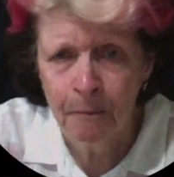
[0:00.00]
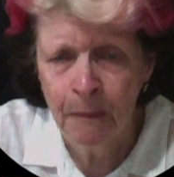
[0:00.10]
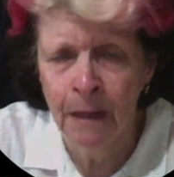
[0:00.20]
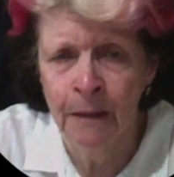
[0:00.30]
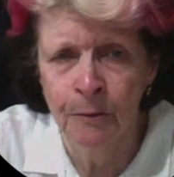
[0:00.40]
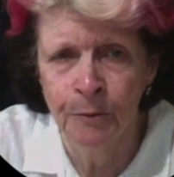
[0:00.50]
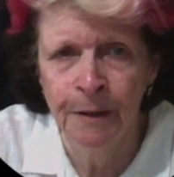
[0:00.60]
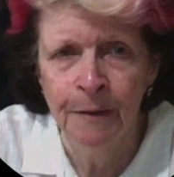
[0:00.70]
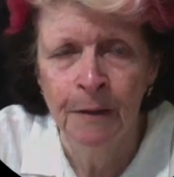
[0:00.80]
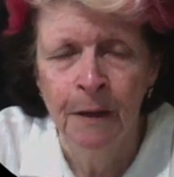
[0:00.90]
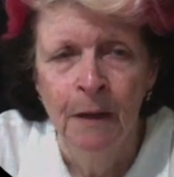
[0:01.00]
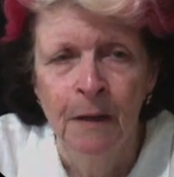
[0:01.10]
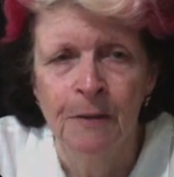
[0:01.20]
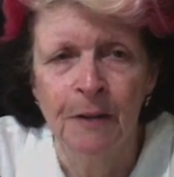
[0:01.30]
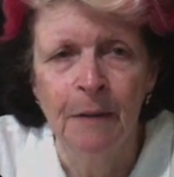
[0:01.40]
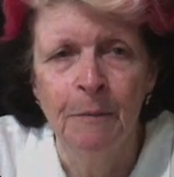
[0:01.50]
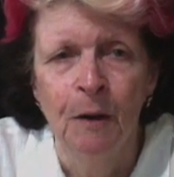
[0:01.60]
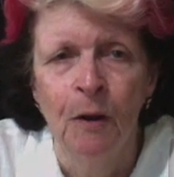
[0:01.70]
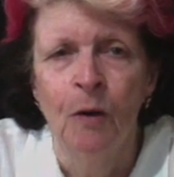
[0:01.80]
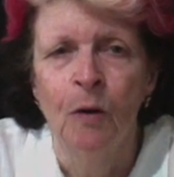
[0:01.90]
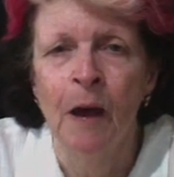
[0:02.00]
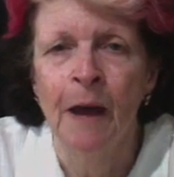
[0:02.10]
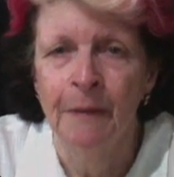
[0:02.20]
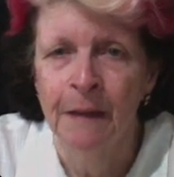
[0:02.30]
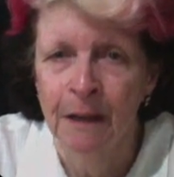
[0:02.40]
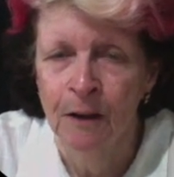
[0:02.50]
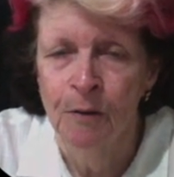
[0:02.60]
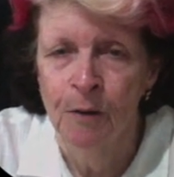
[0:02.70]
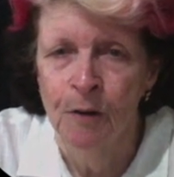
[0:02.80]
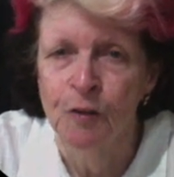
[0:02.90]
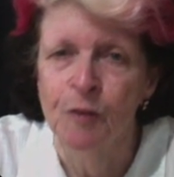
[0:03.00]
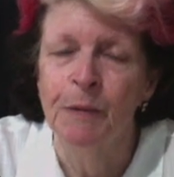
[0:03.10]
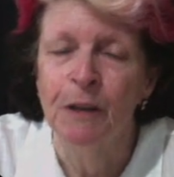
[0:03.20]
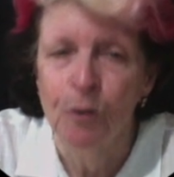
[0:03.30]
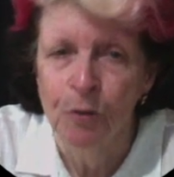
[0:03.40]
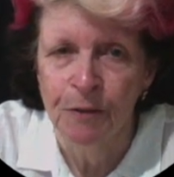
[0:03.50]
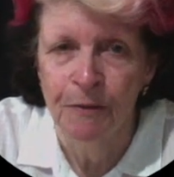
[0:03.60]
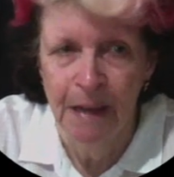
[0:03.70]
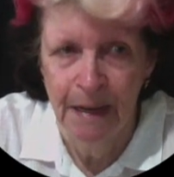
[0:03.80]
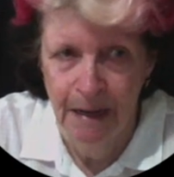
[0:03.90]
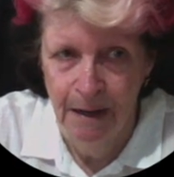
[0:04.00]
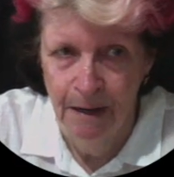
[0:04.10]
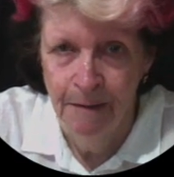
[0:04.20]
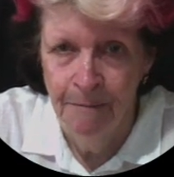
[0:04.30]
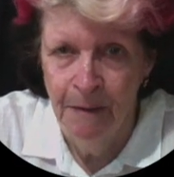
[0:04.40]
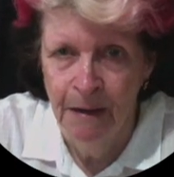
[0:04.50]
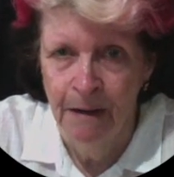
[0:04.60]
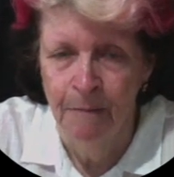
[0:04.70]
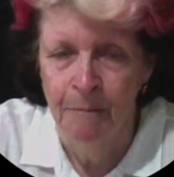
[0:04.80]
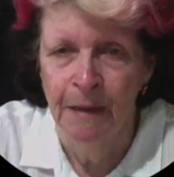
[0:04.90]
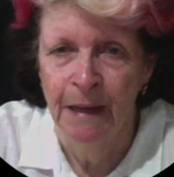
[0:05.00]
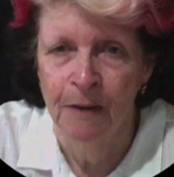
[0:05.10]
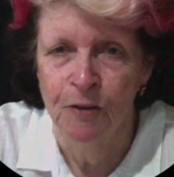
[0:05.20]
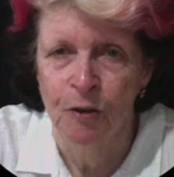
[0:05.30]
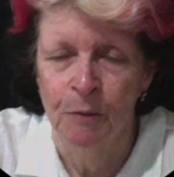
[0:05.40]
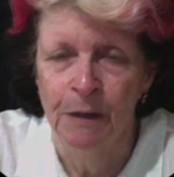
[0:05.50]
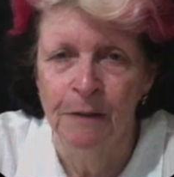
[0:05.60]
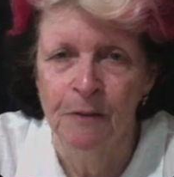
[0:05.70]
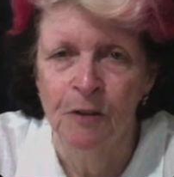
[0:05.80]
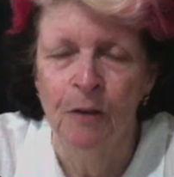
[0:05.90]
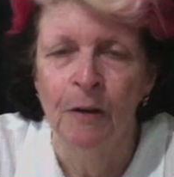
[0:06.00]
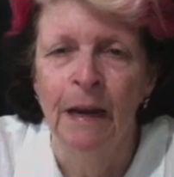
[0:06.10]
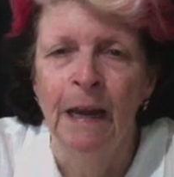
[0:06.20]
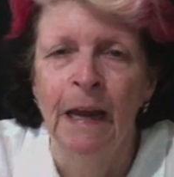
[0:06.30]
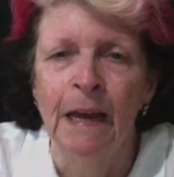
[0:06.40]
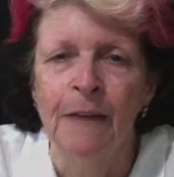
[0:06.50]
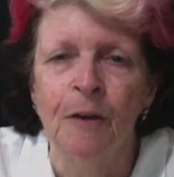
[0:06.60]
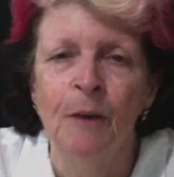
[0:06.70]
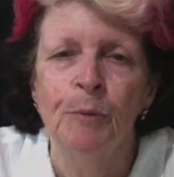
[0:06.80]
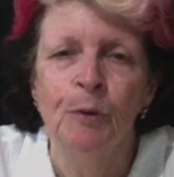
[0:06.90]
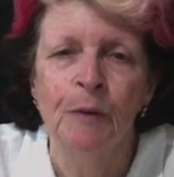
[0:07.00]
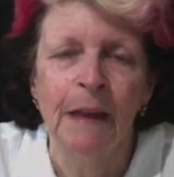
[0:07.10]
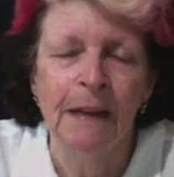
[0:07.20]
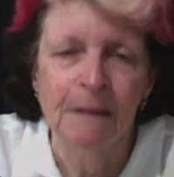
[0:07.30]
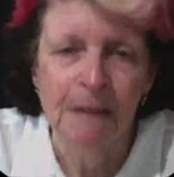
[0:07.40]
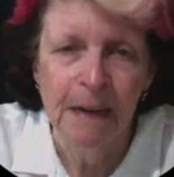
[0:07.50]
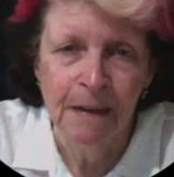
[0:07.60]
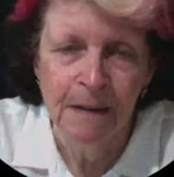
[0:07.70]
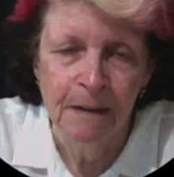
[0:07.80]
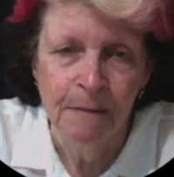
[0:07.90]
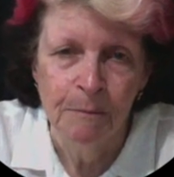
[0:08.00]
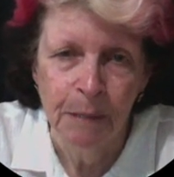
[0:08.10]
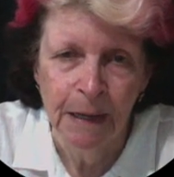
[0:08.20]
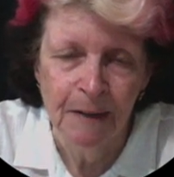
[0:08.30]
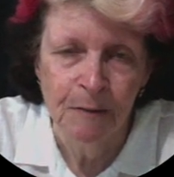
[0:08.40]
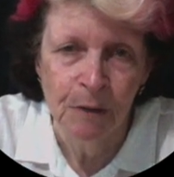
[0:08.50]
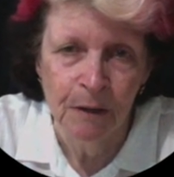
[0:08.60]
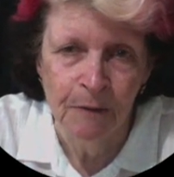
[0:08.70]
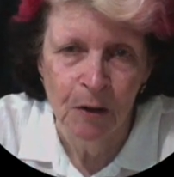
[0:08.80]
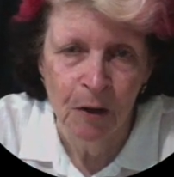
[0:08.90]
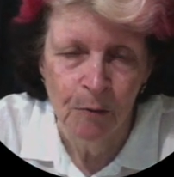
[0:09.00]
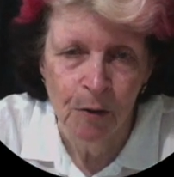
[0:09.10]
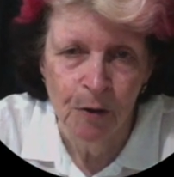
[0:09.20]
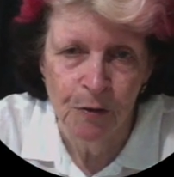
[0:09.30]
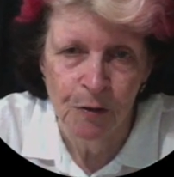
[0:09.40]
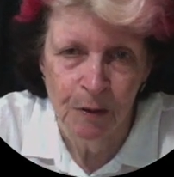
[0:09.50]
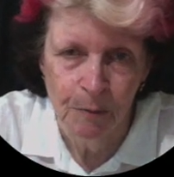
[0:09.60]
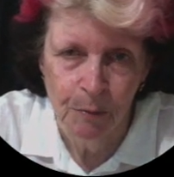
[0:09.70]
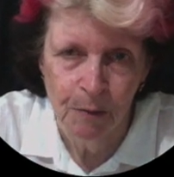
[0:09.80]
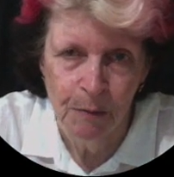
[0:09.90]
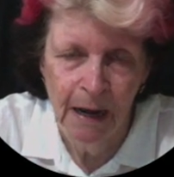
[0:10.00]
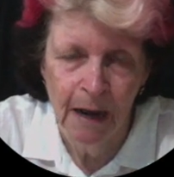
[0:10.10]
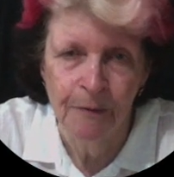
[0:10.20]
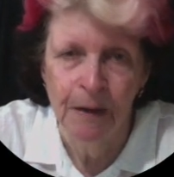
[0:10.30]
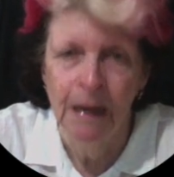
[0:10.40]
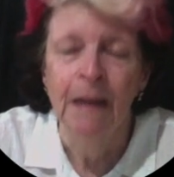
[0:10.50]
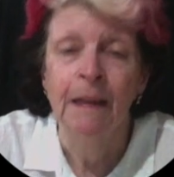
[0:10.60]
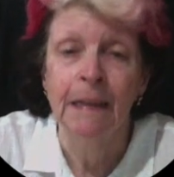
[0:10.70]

and the wreath shape, and the yellow roses, because of their colour, they are dominant. So if I put that second placement of yellow roses in the bottom half, then